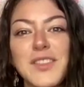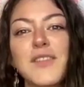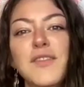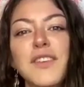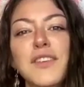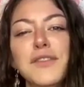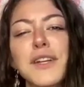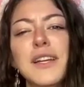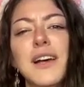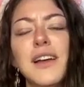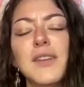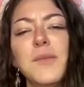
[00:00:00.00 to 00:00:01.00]
You can feel free
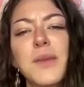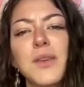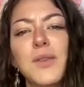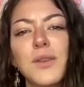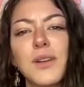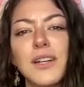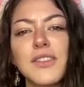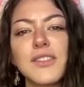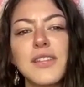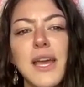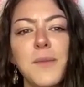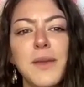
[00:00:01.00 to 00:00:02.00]
to unmute or
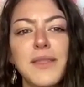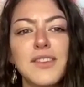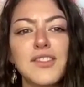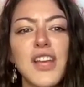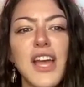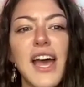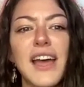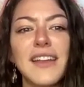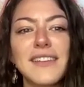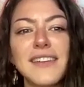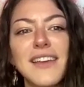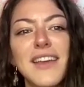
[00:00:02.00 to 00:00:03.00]
type in the chat.
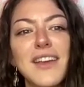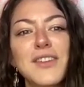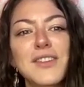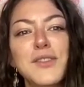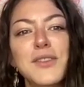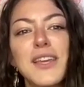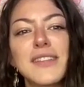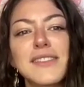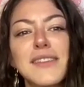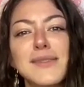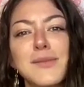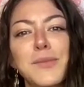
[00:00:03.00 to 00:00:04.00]
Juliet
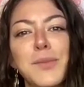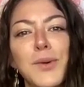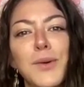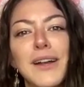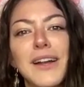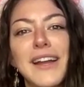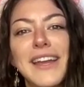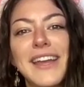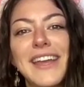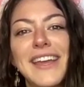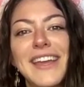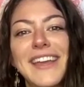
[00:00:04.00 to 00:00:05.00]
says
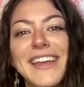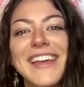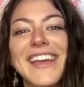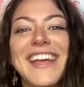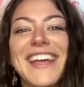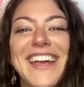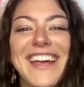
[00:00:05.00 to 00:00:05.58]
boring.